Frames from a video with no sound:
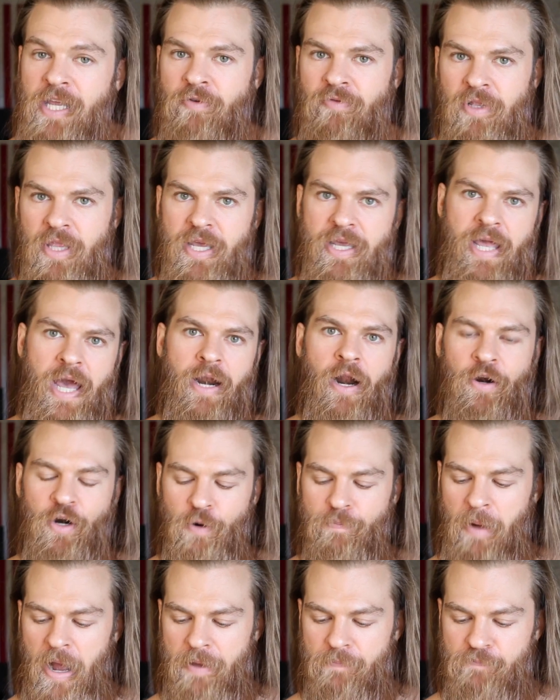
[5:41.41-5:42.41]
They really get under
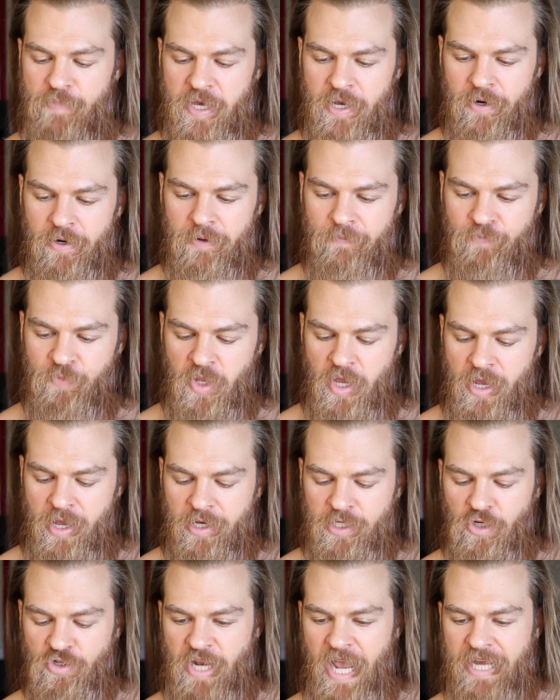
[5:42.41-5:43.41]
my beard.
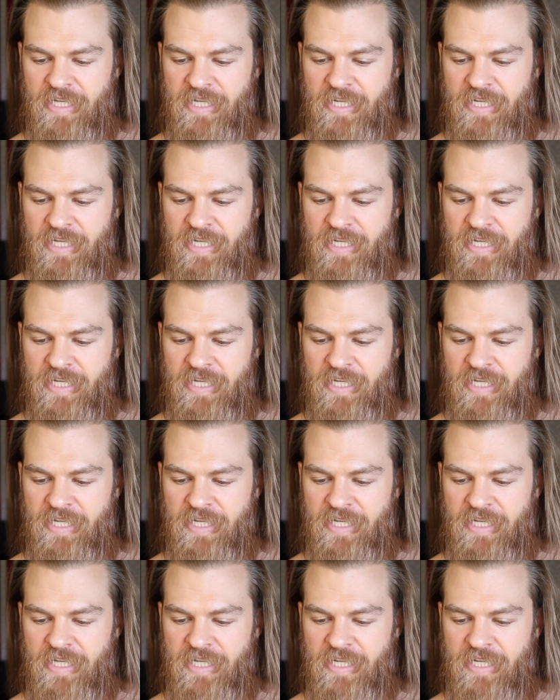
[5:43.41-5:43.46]
So she